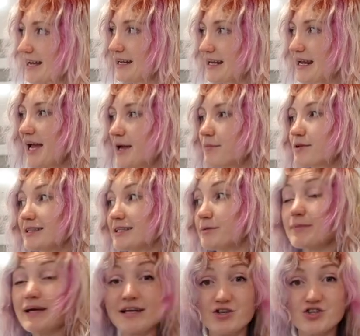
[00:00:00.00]
and it came with a little
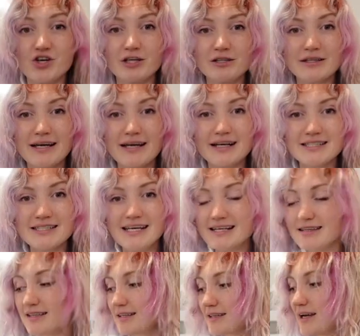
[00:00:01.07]
pink turtleneck
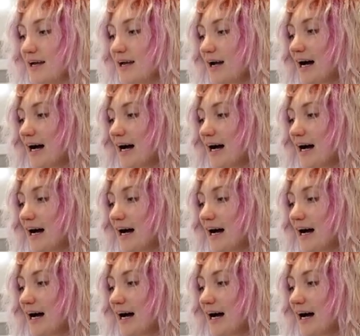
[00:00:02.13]
underneath it.